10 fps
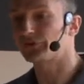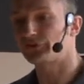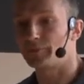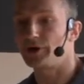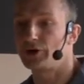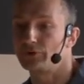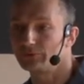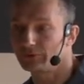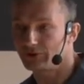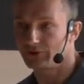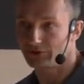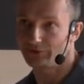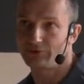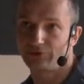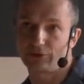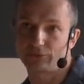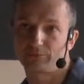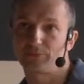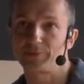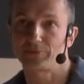somehow those
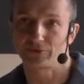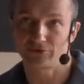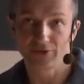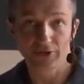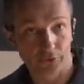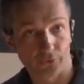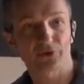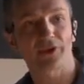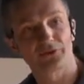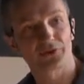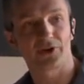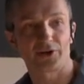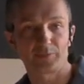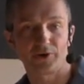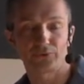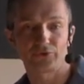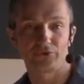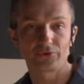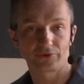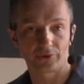people who can care about
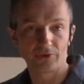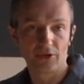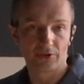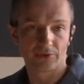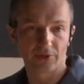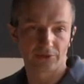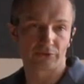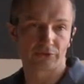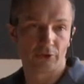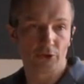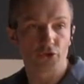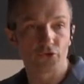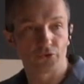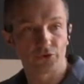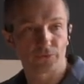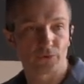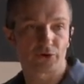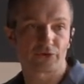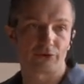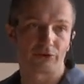you. So this is
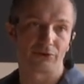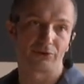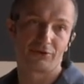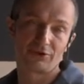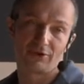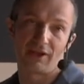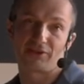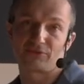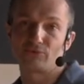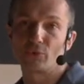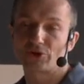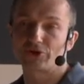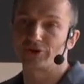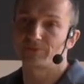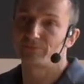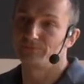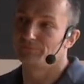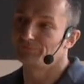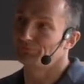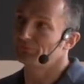universal and working
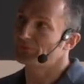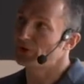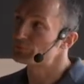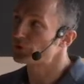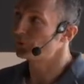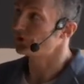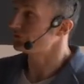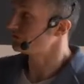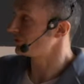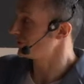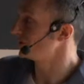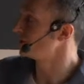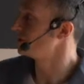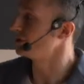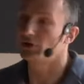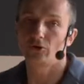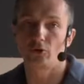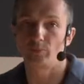promise in all